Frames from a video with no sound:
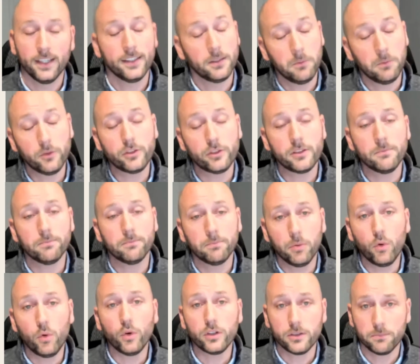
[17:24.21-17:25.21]
The most
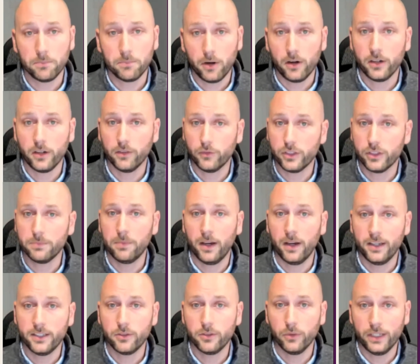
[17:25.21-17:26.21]
important part of
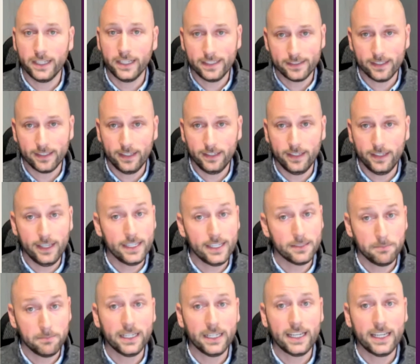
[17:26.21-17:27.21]
responding to an incident
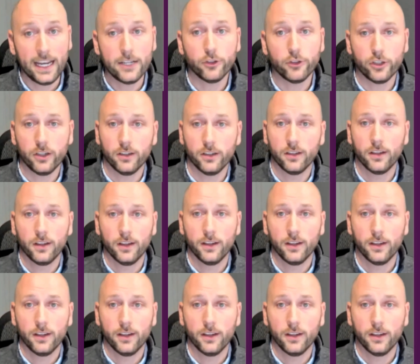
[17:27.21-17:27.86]
is mitigation,